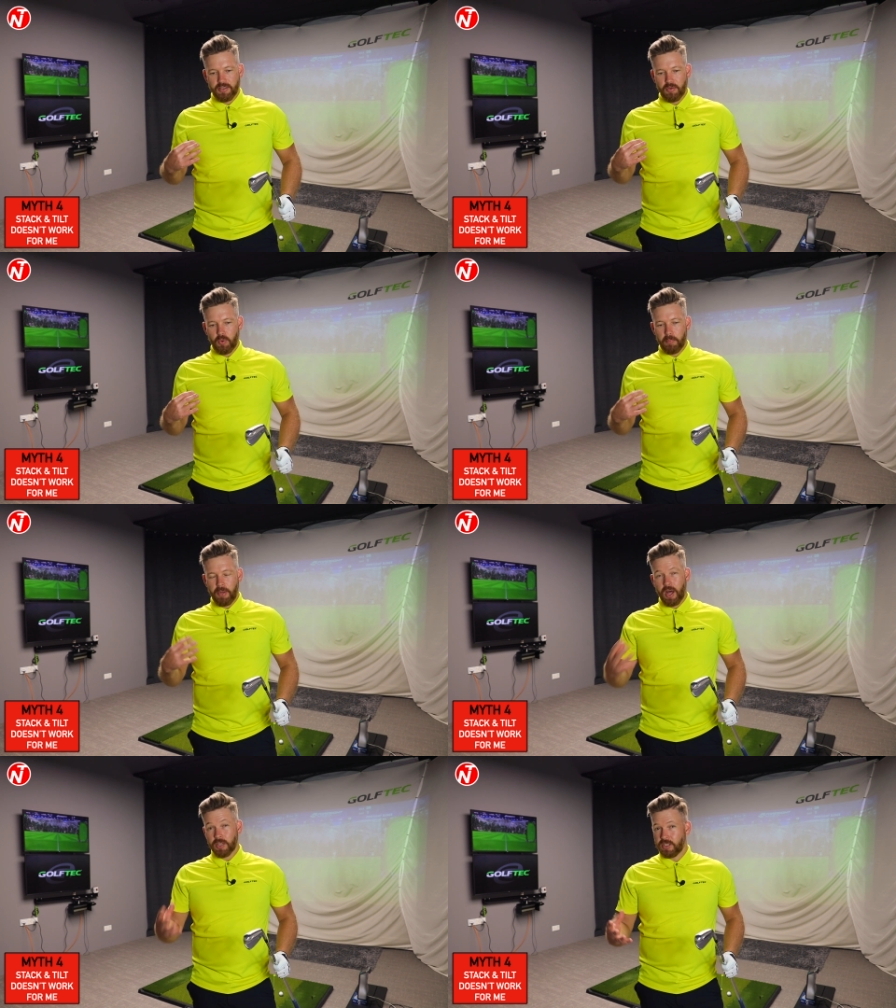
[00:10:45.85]
what
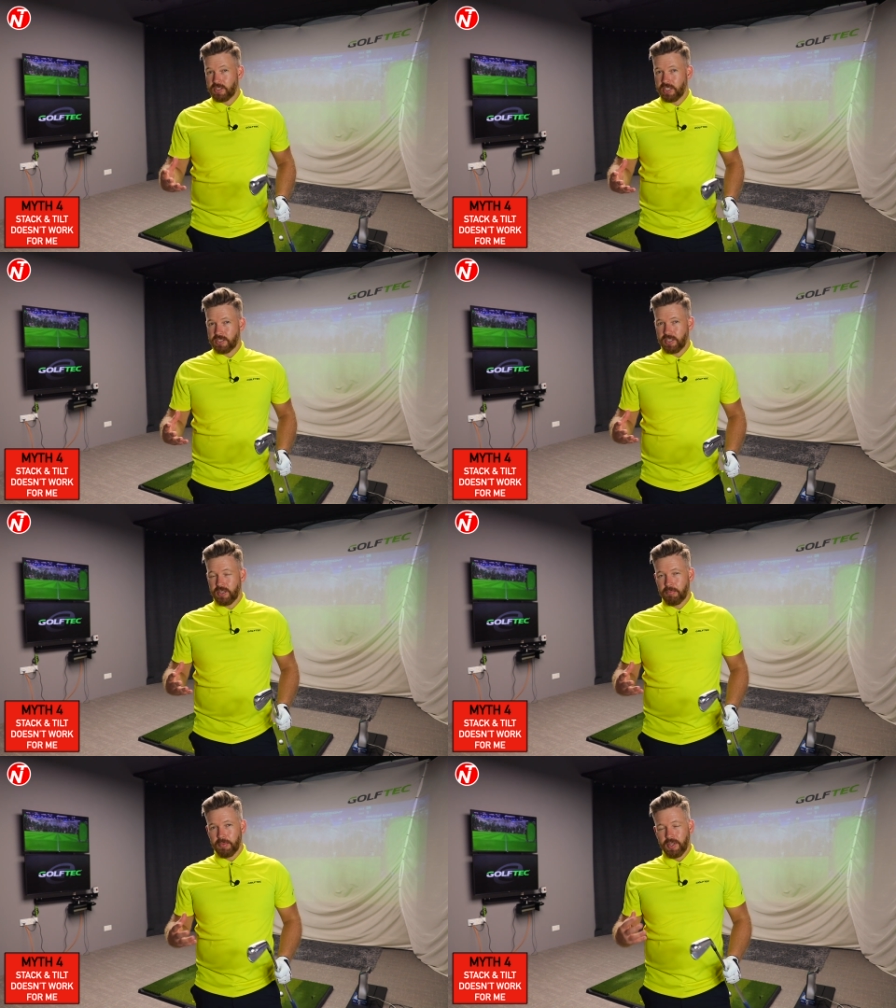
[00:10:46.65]
parts of the
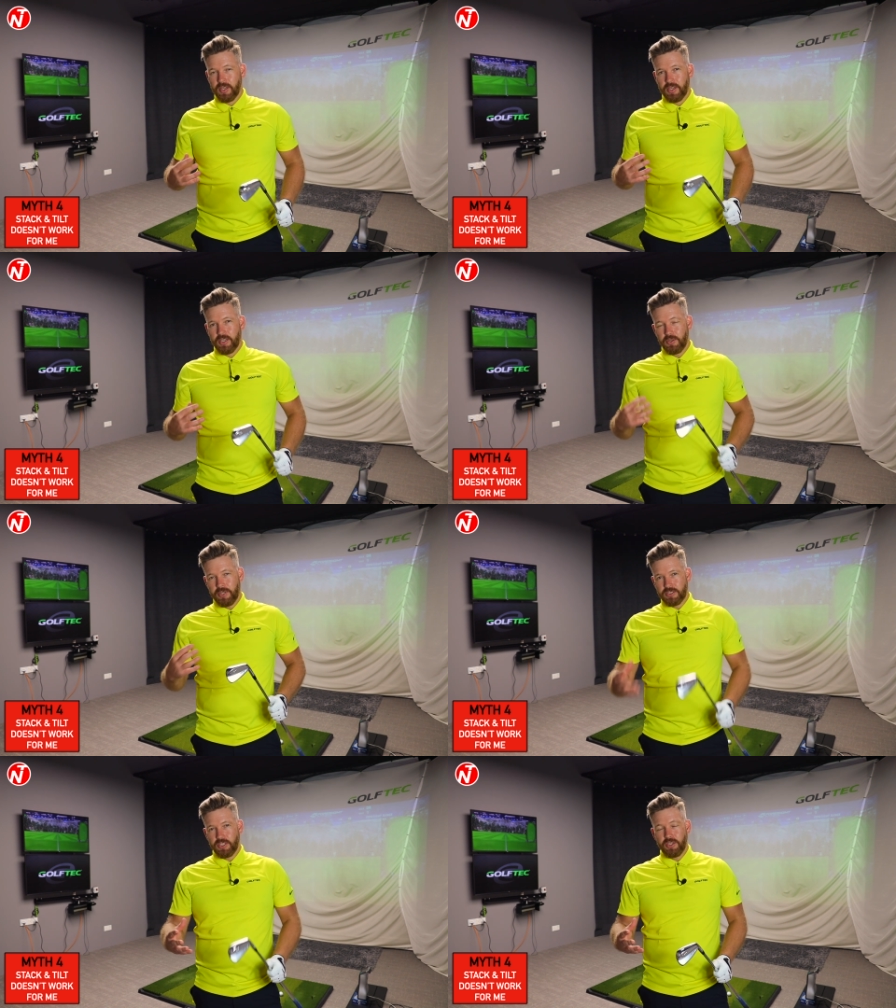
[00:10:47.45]
system you
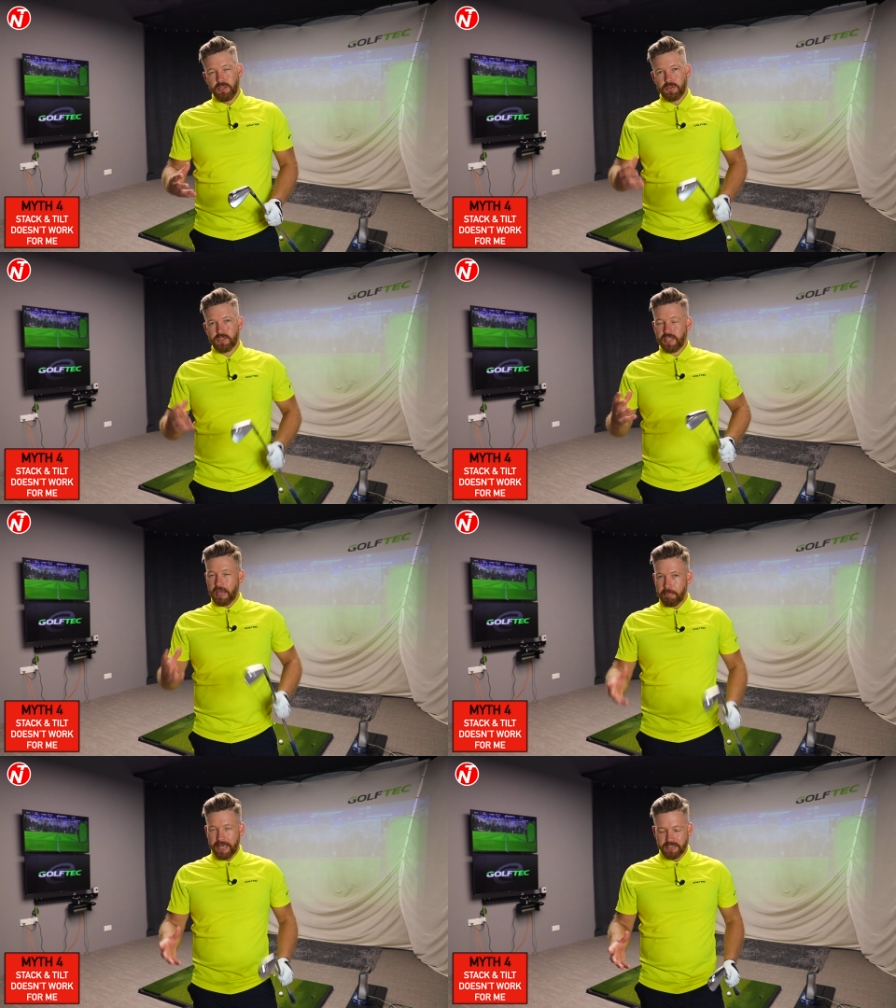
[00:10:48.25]
need to use to
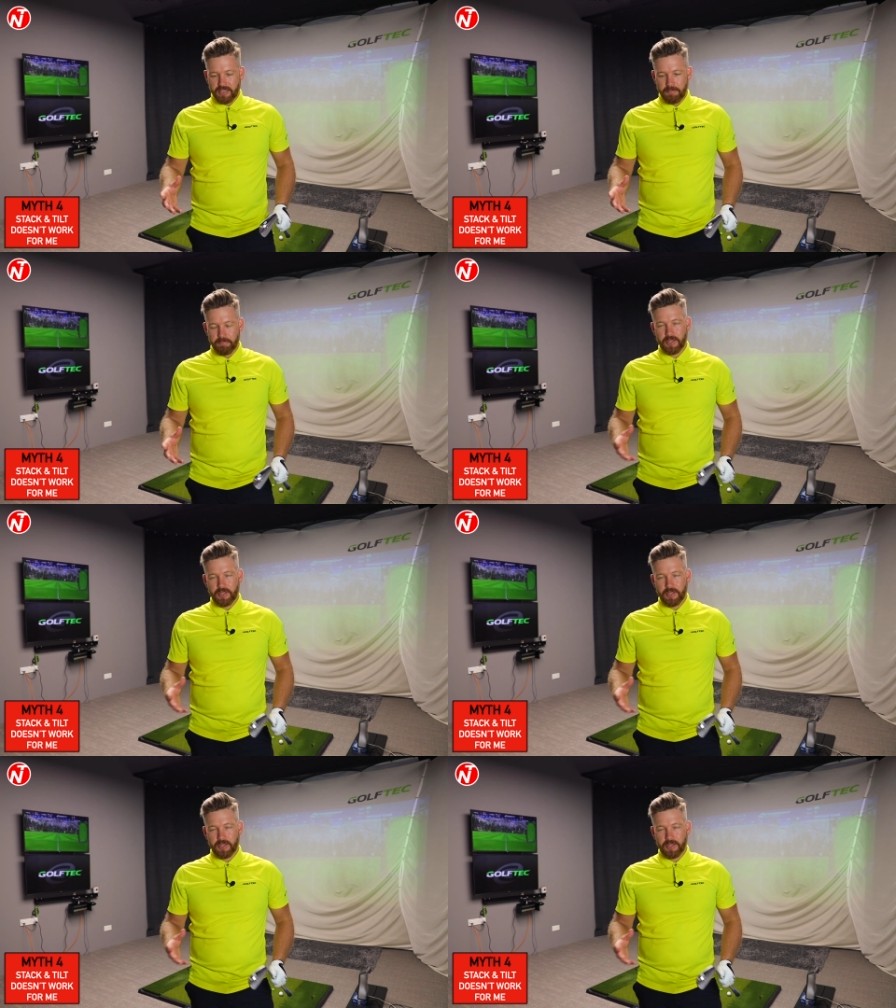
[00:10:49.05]
get better.